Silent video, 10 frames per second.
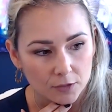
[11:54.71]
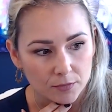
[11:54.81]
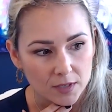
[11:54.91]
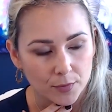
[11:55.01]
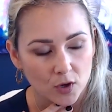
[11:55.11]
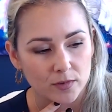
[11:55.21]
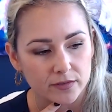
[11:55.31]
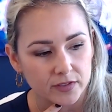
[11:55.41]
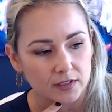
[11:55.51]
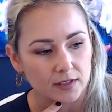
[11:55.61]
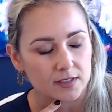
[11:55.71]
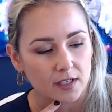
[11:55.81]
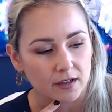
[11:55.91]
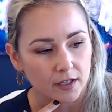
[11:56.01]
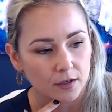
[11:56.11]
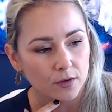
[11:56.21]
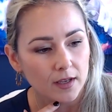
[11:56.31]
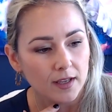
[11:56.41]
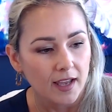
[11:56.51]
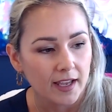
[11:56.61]
in Bowmanville, Ontario.
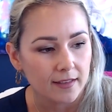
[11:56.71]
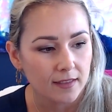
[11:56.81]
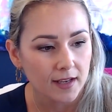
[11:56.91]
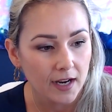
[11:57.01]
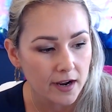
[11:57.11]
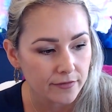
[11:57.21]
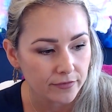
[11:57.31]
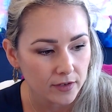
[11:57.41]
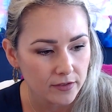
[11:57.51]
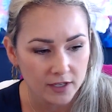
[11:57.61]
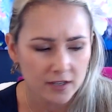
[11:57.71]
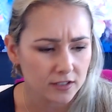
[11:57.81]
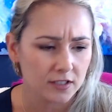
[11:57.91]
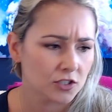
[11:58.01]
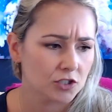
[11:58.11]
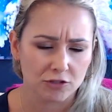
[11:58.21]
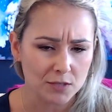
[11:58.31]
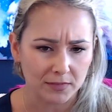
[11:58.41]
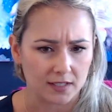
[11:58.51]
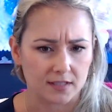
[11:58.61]
And they're an
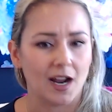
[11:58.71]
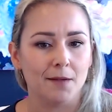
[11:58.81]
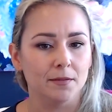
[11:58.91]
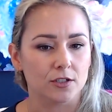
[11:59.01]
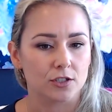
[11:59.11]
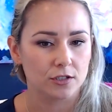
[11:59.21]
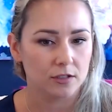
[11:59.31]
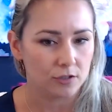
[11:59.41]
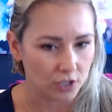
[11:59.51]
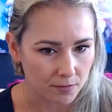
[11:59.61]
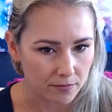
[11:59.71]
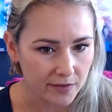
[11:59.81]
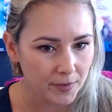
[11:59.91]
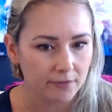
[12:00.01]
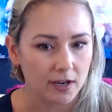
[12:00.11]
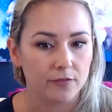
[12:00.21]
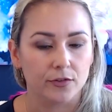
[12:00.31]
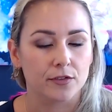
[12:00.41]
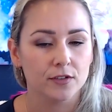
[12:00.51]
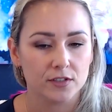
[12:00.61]
extremely established gym. They've been around
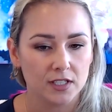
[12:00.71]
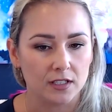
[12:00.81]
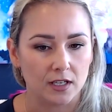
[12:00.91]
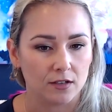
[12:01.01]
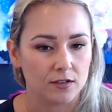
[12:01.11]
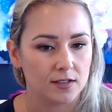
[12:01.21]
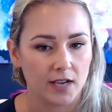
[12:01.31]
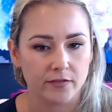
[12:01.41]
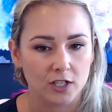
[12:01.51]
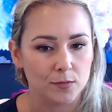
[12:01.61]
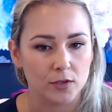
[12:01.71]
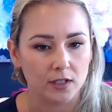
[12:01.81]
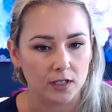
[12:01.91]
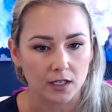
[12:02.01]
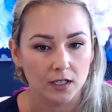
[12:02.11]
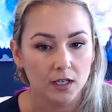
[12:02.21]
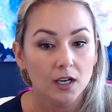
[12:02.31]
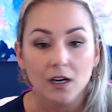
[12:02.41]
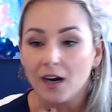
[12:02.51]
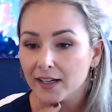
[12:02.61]
for 13 years. They have a community.
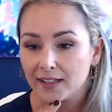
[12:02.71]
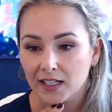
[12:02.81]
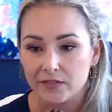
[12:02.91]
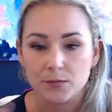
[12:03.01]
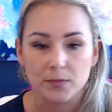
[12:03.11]
I can't even